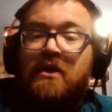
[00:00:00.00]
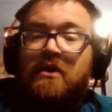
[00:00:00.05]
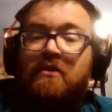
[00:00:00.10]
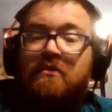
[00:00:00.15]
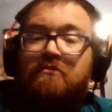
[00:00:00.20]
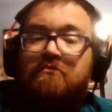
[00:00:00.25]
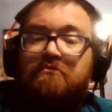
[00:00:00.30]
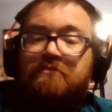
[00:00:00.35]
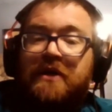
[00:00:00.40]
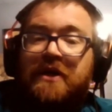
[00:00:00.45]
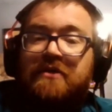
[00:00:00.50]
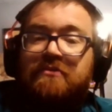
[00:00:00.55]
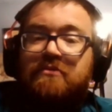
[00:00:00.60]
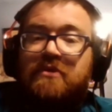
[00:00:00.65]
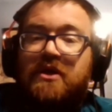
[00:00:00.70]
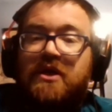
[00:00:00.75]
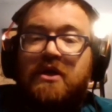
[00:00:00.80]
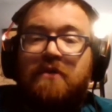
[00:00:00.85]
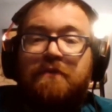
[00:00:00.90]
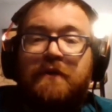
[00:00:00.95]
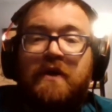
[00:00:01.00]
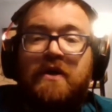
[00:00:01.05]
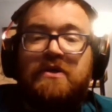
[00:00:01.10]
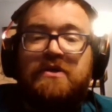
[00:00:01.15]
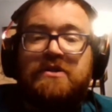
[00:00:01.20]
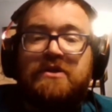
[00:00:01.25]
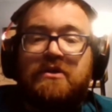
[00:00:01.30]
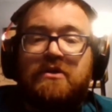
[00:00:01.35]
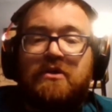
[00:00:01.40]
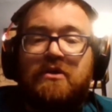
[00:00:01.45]
But independents
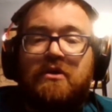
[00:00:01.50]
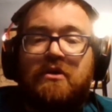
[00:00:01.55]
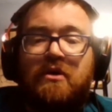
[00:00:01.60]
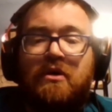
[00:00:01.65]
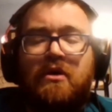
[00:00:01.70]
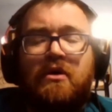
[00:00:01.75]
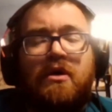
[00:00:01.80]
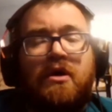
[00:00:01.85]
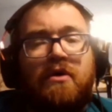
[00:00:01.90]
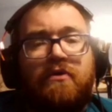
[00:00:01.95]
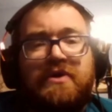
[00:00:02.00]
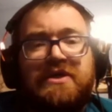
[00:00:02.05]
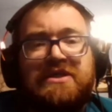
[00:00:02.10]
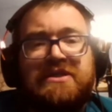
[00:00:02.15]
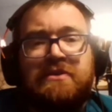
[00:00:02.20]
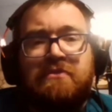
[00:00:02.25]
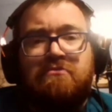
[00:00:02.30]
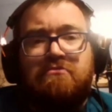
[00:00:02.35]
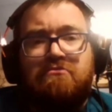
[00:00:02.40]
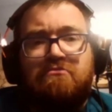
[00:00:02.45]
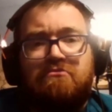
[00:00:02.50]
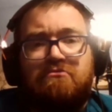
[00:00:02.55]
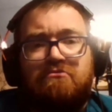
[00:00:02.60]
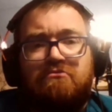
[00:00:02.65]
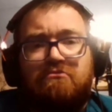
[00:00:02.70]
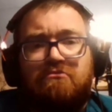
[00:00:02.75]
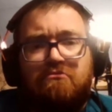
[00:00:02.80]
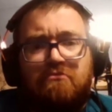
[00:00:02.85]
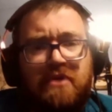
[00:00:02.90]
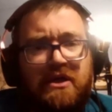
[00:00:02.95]
aren't always
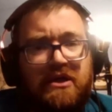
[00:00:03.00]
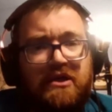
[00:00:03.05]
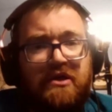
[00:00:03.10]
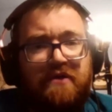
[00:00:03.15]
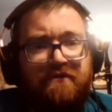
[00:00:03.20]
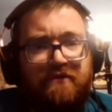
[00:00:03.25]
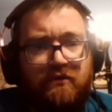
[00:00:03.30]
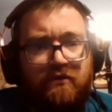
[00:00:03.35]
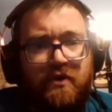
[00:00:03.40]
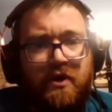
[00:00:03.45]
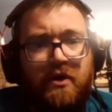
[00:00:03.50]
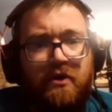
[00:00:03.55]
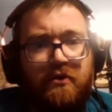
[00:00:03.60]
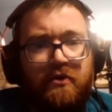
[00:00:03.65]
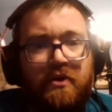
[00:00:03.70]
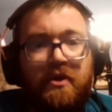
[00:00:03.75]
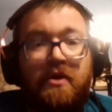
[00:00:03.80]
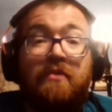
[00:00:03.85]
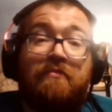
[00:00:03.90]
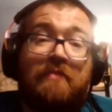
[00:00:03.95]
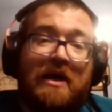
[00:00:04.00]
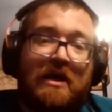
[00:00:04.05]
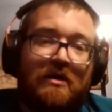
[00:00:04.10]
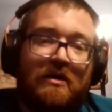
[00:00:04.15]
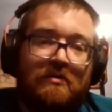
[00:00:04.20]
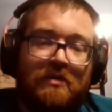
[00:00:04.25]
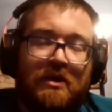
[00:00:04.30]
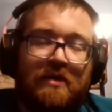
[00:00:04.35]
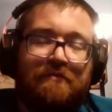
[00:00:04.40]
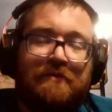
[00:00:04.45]
middle of the road. And by
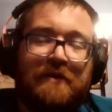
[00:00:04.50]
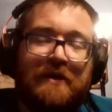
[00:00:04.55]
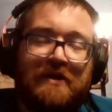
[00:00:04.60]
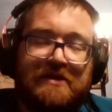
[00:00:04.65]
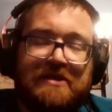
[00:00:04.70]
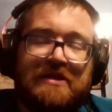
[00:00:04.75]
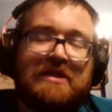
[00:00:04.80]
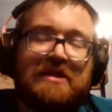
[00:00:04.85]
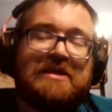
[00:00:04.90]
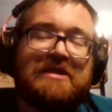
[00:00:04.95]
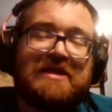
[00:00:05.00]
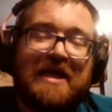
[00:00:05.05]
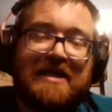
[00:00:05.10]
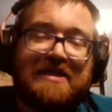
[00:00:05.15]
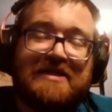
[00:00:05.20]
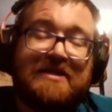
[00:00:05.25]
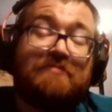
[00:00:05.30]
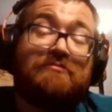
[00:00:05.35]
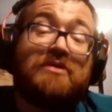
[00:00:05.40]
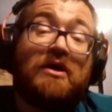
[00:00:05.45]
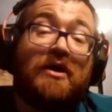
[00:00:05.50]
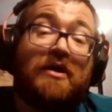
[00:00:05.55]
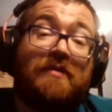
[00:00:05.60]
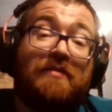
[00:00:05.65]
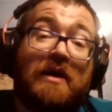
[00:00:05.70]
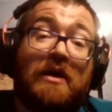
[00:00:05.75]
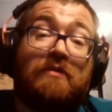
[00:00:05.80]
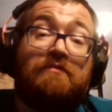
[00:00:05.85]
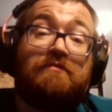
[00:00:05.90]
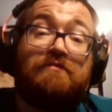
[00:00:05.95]
independents, in this case, I'm talking about
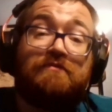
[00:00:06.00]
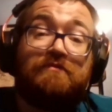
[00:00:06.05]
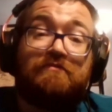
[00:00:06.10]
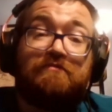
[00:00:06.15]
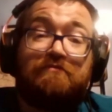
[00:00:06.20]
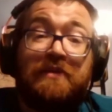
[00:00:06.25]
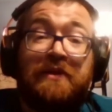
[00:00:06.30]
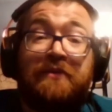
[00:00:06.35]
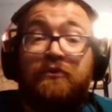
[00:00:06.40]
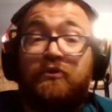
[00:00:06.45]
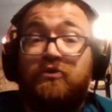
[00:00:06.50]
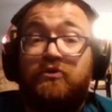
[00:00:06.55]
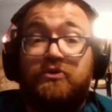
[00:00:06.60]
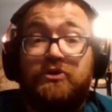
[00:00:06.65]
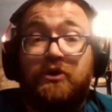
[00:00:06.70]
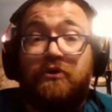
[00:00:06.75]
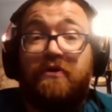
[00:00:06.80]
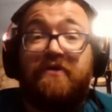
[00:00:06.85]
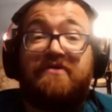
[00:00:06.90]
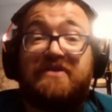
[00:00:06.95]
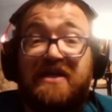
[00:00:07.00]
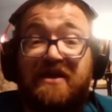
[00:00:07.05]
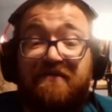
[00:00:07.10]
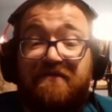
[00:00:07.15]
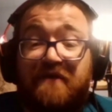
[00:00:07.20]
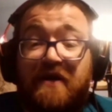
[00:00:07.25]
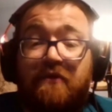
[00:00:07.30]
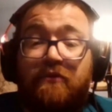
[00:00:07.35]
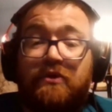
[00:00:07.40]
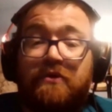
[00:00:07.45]
people who don't identify
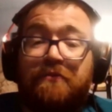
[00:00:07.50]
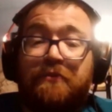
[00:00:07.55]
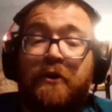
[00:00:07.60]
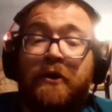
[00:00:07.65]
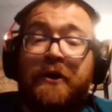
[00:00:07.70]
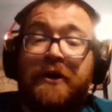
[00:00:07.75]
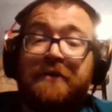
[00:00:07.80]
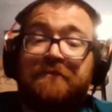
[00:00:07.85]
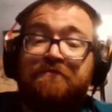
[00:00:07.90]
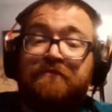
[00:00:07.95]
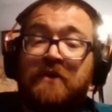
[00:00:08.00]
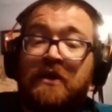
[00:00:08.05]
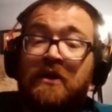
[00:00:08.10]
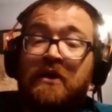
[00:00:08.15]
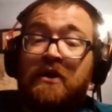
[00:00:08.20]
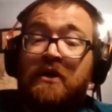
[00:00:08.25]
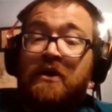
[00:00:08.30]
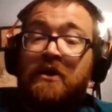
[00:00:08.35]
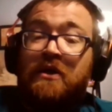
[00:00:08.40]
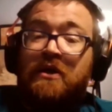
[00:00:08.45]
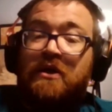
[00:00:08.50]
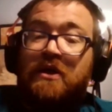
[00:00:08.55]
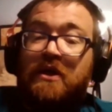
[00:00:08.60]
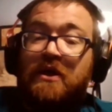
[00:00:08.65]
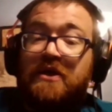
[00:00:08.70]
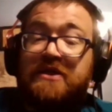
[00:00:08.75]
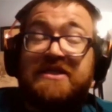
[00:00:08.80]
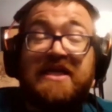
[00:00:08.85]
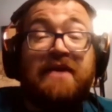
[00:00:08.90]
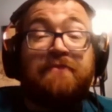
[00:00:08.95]
with the party.
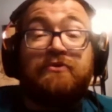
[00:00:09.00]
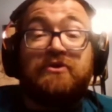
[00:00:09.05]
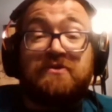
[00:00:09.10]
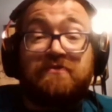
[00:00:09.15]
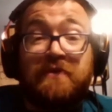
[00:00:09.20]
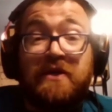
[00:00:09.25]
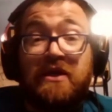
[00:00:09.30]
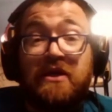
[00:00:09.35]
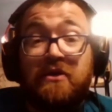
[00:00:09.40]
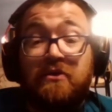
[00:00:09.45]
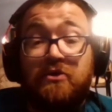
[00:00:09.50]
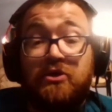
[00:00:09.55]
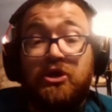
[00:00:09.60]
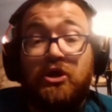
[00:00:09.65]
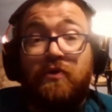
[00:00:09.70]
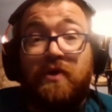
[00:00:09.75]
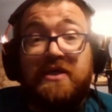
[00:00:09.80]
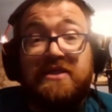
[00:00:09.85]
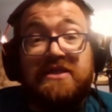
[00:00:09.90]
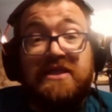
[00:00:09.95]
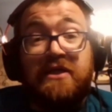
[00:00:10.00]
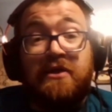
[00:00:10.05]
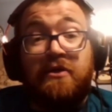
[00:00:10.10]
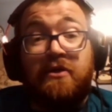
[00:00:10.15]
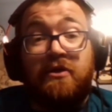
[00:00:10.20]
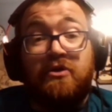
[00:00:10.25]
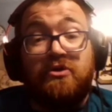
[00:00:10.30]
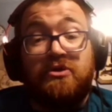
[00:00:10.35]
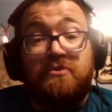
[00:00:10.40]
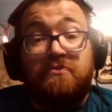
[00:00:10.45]
Examples being U.S.
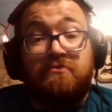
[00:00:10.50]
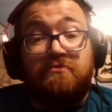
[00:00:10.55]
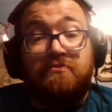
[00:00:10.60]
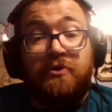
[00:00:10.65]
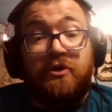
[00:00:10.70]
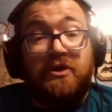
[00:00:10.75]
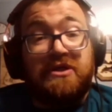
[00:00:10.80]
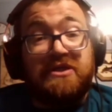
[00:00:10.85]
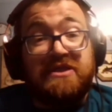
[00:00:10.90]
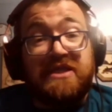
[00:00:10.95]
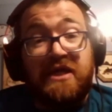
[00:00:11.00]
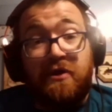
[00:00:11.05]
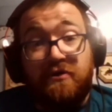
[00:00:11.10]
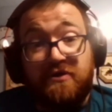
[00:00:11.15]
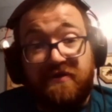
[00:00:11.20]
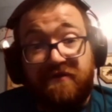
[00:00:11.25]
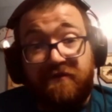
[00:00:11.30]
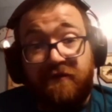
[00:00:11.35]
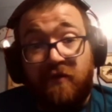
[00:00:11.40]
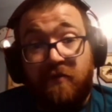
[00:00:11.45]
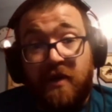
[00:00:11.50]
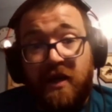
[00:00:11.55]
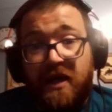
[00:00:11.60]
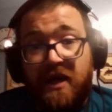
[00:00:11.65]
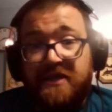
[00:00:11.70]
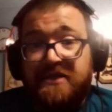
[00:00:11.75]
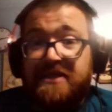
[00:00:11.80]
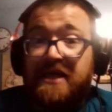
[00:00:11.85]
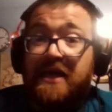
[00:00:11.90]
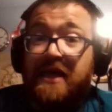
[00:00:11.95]
Senators Bernie Sanders of Vermont
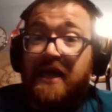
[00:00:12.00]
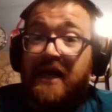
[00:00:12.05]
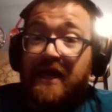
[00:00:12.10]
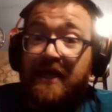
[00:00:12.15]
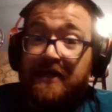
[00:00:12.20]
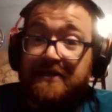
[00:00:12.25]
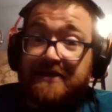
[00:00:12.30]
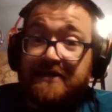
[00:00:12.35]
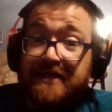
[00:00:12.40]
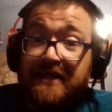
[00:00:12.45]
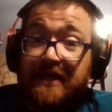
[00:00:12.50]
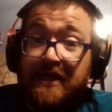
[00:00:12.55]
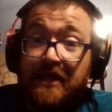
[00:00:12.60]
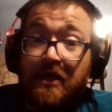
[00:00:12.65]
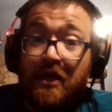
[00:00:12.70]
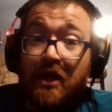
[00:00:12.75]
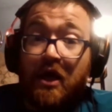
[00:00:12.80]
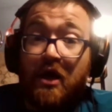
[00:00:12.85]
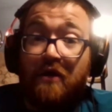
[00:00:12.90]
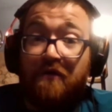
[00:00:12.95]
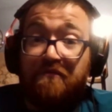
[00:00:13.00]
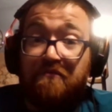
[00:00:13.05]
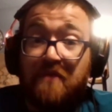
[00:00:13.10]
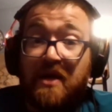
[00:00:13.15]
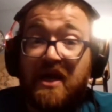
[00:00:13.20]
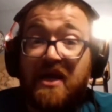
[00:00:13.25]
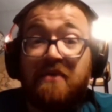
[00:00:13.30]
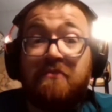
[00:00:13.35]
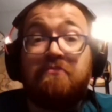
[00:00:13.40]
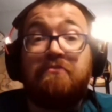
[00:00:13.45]
and Angus King of
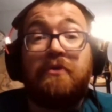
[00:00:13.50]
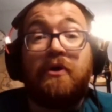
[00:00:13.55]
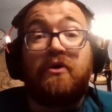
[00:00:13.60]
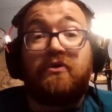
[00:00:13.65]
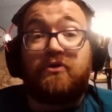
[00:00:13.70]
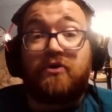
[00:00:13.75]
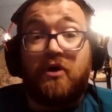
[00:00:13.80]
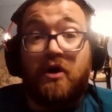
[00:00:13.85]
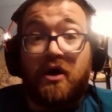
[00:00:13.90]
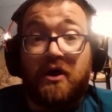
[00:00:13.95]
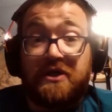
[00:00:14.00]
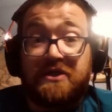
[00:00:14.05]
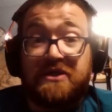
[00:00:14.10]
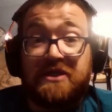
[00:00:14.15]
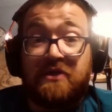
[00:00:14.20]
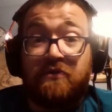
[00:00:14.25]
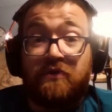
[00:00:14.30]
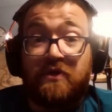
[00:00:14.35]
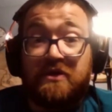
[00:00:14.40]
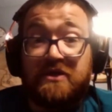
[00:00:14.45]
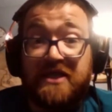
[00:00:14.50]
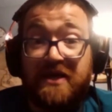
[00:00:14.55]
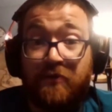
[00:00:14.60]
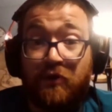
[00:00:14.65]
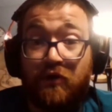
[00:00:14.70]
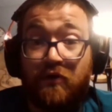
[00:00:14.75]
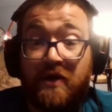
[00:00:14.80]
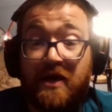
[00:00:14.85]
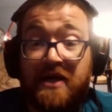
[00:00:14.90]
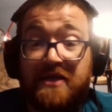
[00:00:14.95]
Maine, both caucusing with
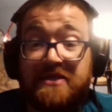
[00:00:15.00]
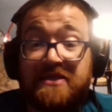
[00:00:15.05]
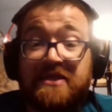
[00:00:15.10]
Democrats,